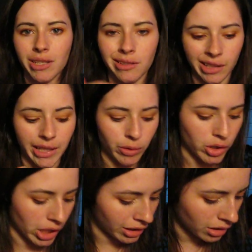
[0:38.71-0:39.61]
doesn't like to
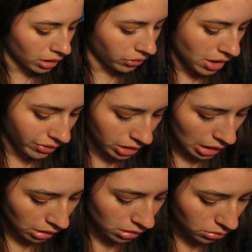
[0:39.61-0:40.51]
adjust if you haven't
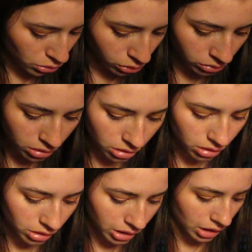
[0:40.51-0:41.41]
tell
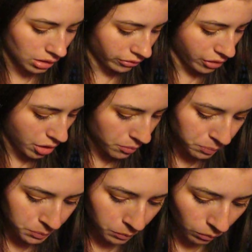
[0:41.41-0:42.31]
or seen so far.
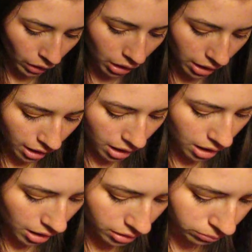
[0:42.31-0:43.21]

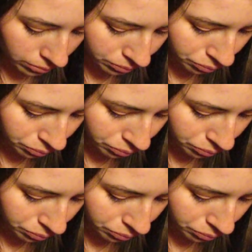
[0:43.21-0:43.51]
Um,